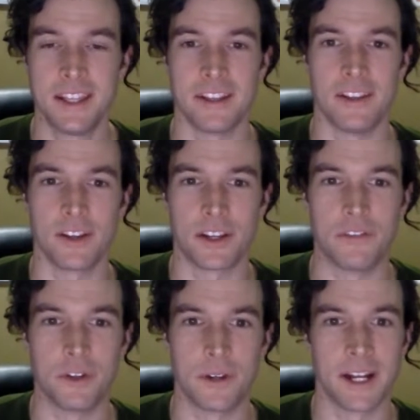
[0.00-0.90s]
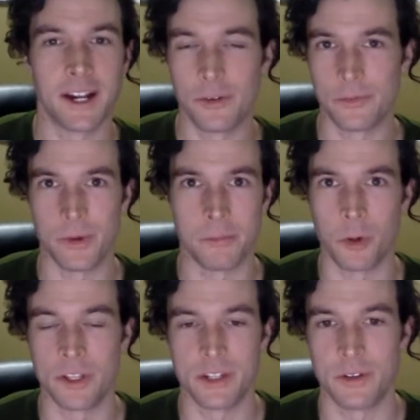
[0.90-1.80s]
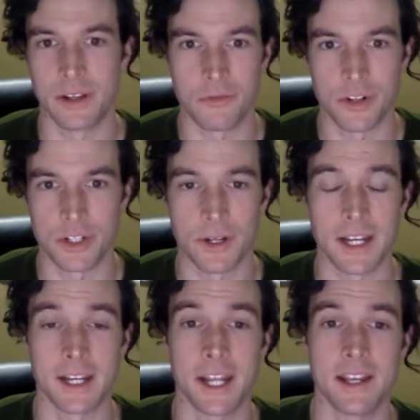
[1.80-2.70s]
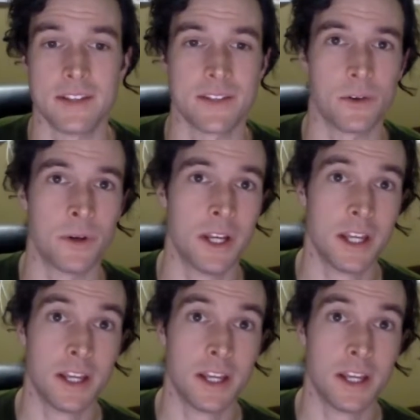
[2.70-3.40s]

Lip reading: the look of doing it. I'm only doing it for training days, so